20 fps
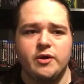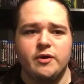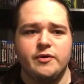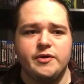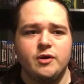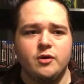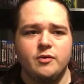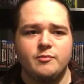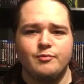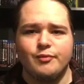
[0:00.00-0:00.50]

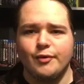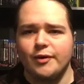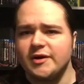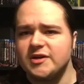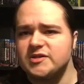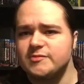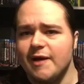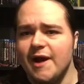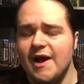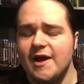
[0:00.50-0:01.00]
It brings
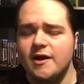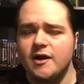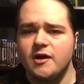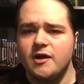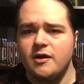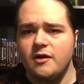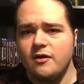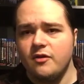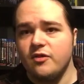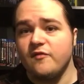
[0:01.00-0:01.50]
back
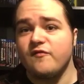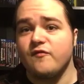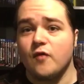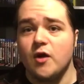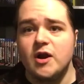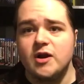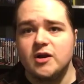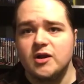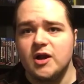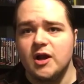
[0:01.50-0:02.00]
the
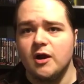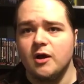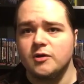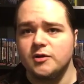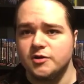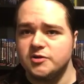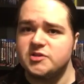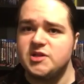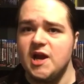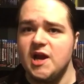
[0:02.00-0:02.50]
friend
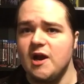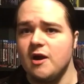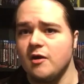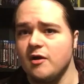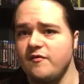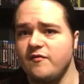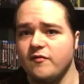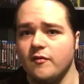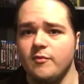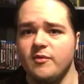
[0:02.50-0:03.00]
character Terry
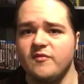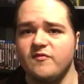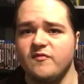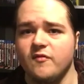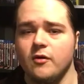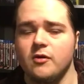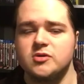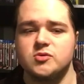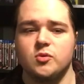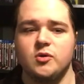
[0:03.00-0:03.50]
from the
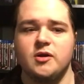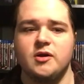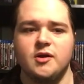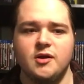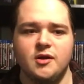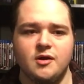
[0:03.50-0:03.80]
first one,